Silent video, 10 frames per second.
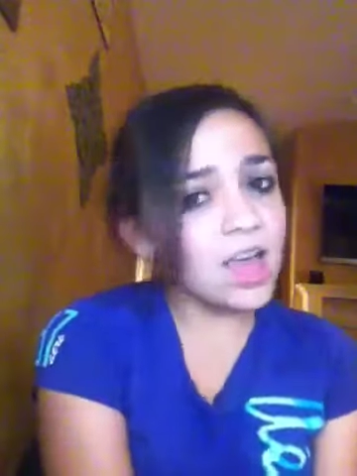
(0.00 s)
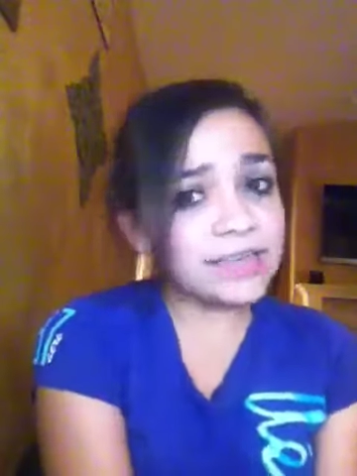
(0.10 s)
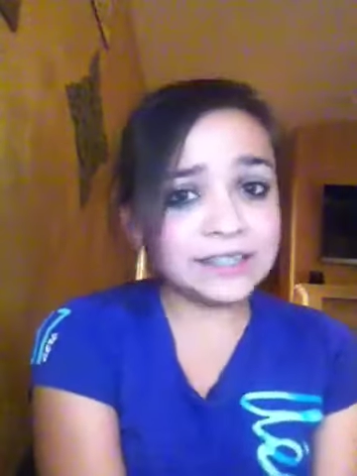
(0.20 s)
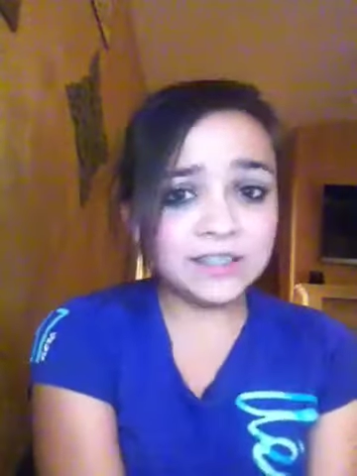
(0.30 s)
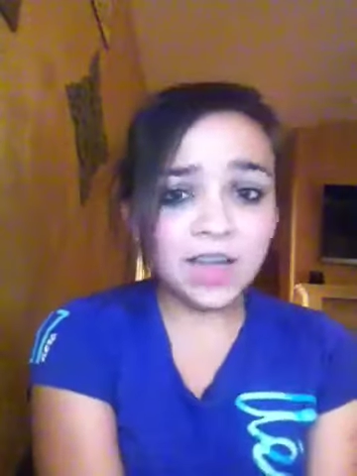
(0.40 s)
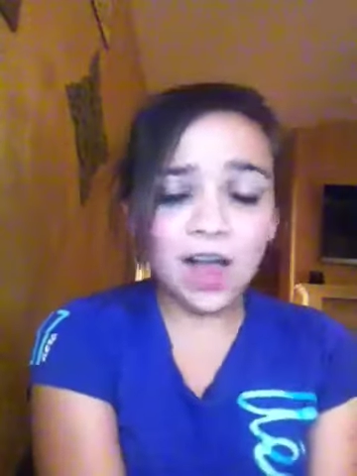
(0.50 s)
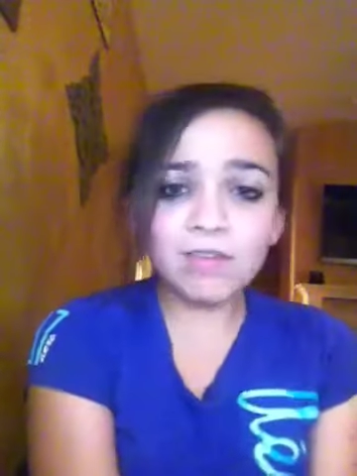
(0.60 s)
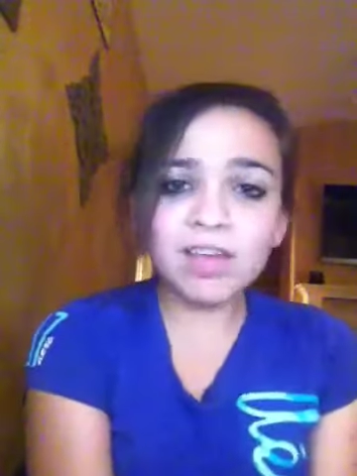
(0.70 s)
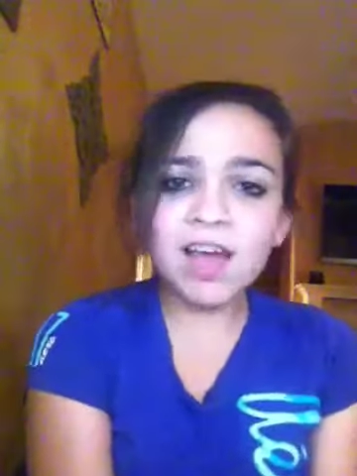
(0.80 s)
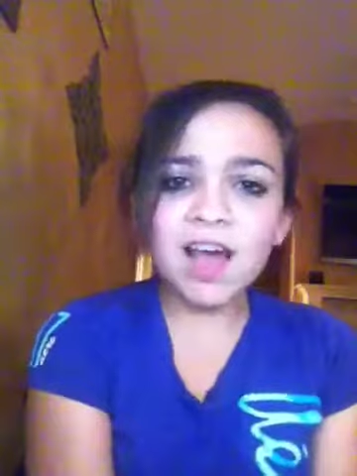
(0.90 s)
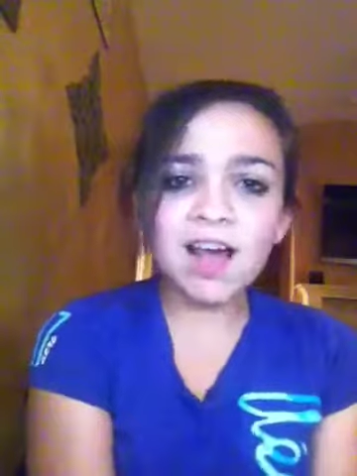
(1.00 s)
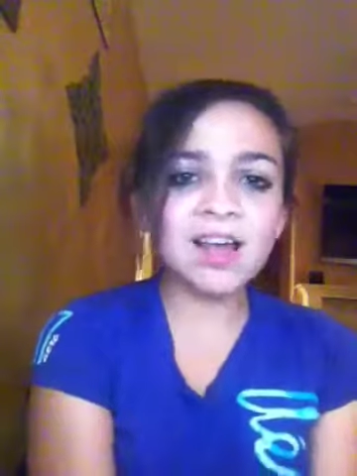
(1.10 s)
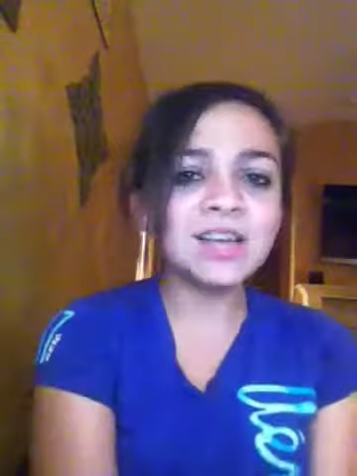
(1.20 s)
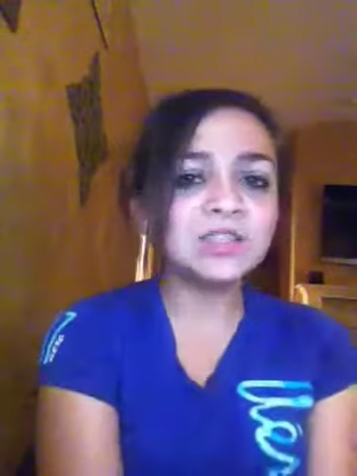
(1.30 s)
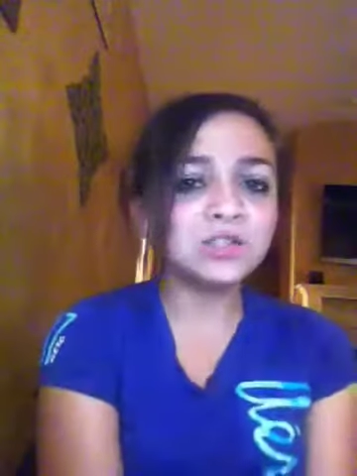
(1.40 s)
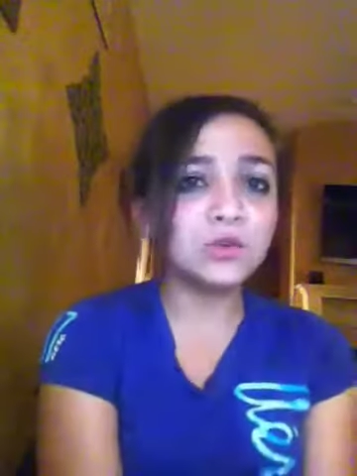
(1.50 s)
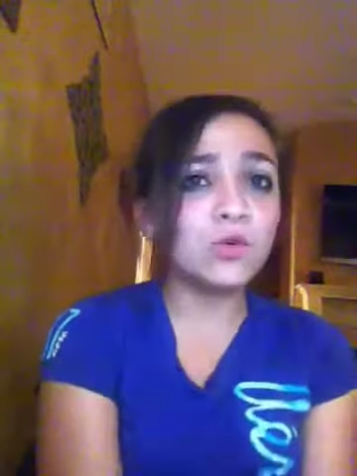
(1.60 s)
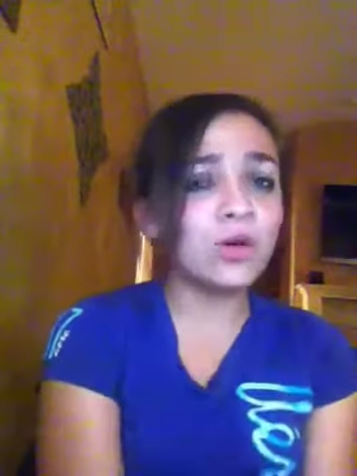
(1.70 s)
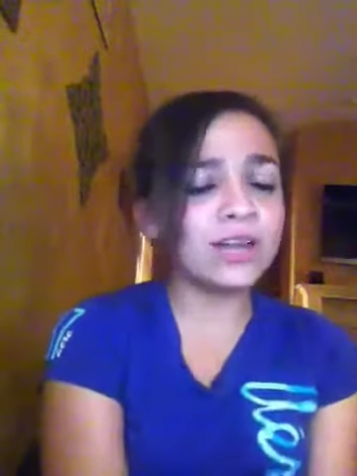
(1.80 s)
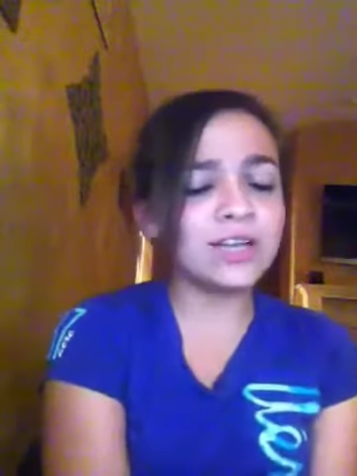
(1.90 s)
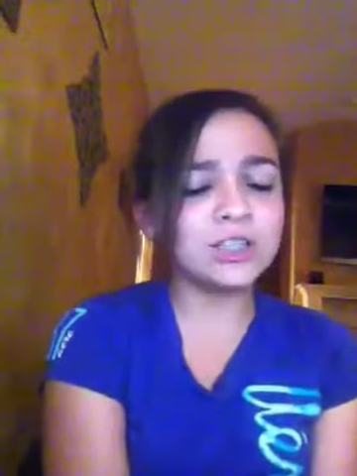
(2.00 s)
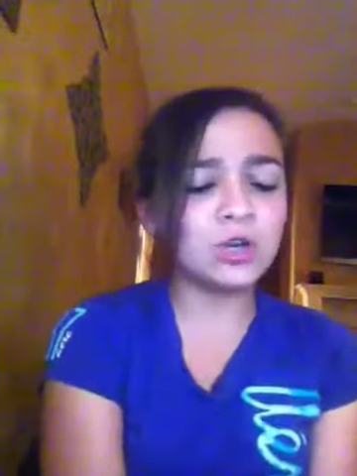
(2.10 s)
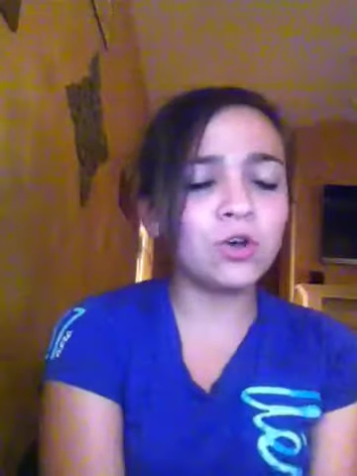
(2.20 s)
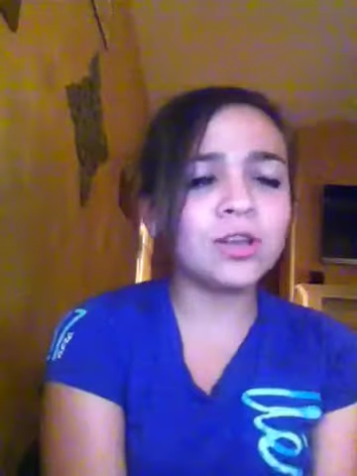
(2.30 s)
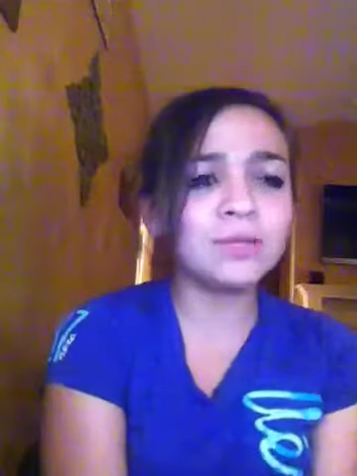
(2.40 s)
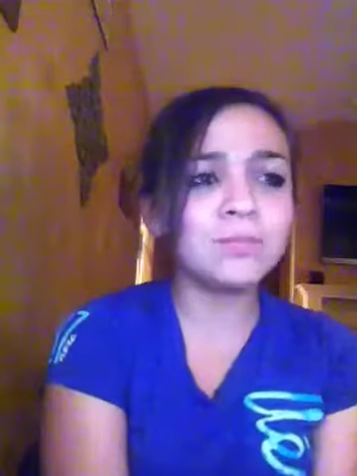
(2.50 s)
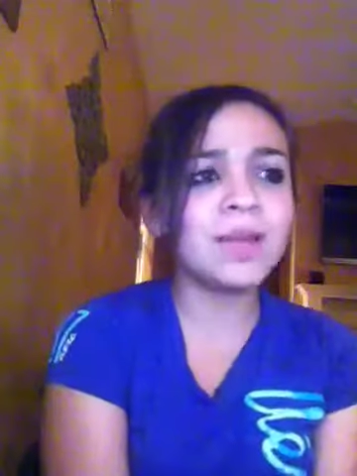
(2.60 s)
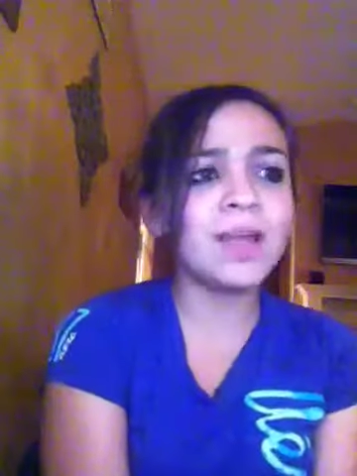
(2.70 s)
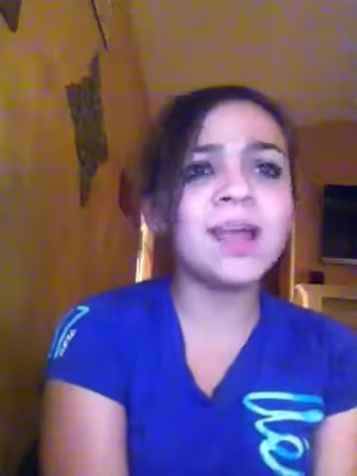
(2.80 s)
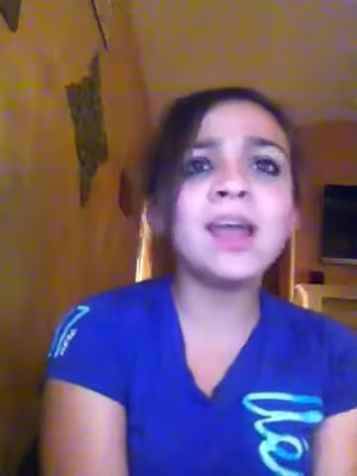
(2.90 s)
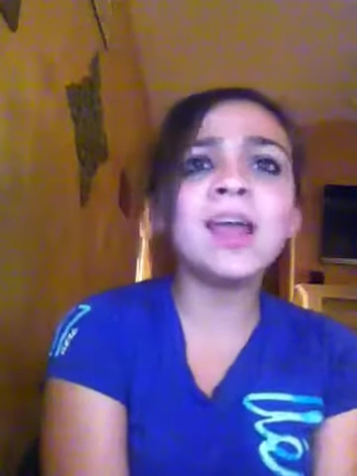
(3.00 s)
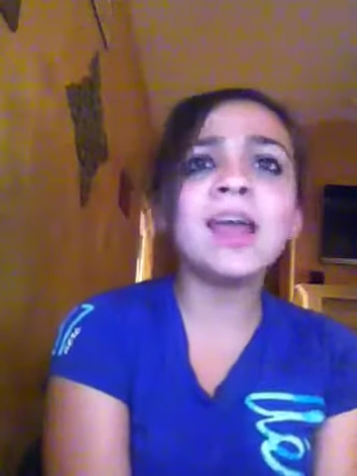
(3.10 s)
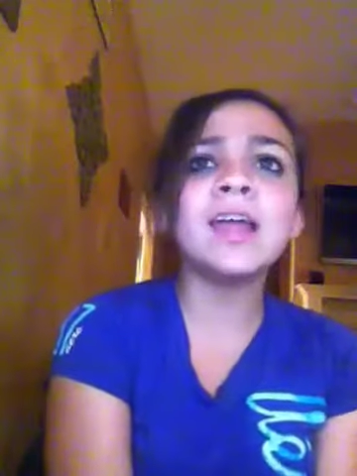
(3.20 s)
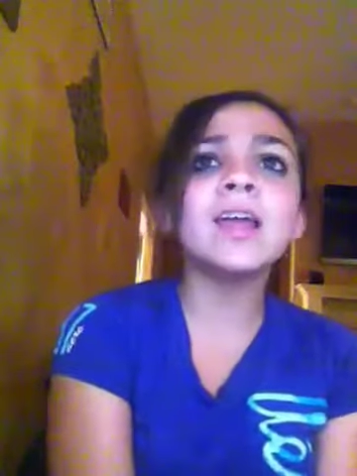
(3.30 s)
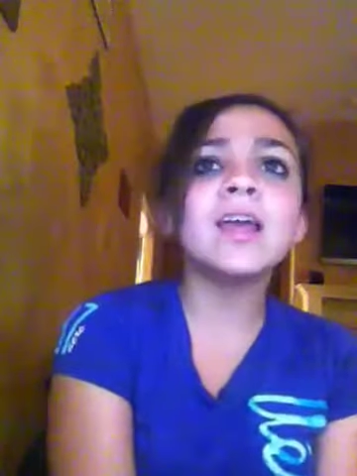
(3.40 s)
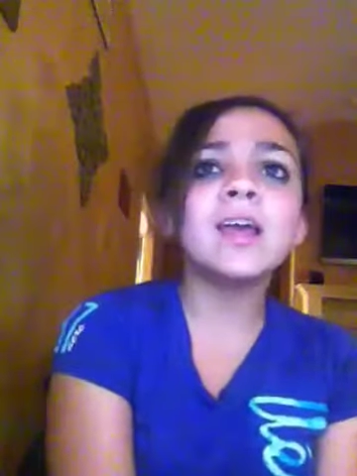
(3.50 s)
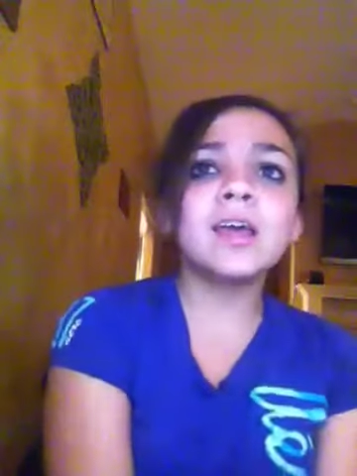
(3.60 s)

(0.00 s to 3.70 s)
it's obvious when he's holding me.